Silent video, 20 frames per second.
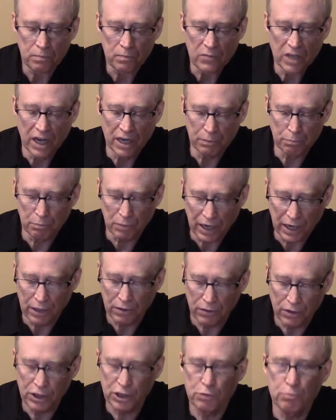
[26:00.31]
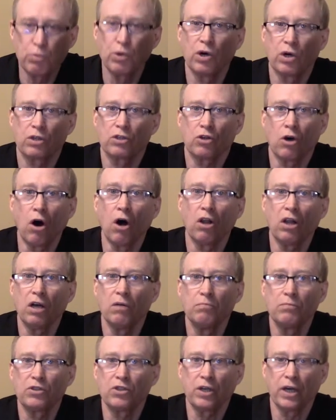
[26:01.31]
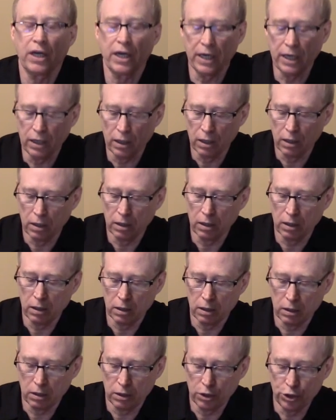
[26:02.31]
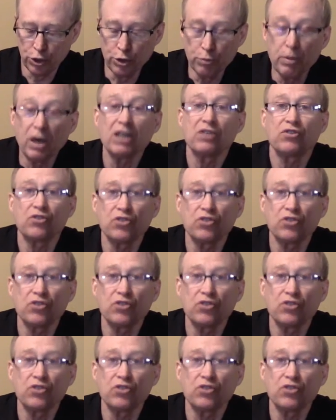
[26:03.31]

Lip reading: And in these books, all of them say, you must